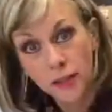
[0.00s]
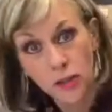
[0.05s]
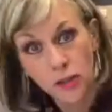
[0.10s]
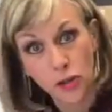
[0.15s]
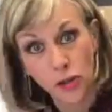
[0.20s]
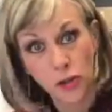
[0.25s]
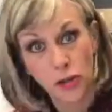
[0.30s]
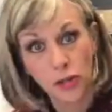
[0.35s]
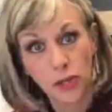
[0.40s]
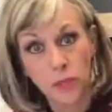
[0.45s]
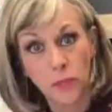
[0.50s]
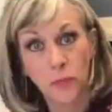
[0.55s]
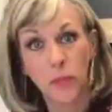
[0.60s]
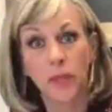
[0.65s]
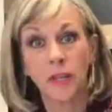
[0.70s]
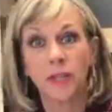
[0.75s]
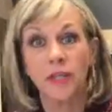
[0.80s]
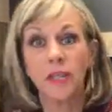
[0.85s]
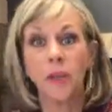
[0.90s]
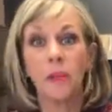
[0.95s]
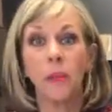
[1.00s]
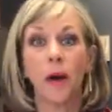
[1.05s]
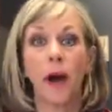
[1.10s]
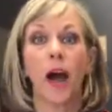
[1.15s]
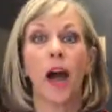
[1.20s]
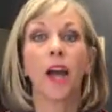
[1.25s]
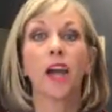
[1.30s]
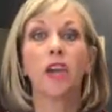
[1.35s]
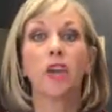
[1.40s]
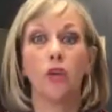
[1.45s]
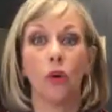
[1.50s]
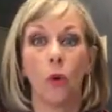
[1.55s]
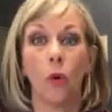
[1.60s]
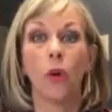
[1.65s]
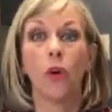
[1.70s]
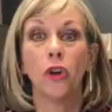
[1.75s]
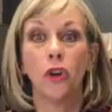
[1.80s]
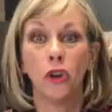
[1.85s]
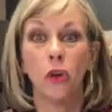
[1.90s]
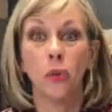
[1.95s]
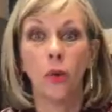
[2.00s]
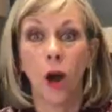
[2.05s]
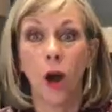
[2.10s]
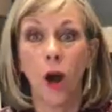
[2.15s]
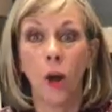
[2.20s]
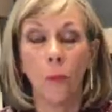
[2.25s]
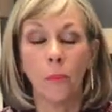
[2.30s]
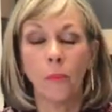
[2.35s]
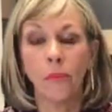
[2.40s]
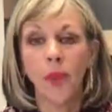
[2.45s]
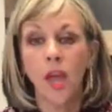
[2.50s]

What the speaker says: that you're going to spend to buy your new home.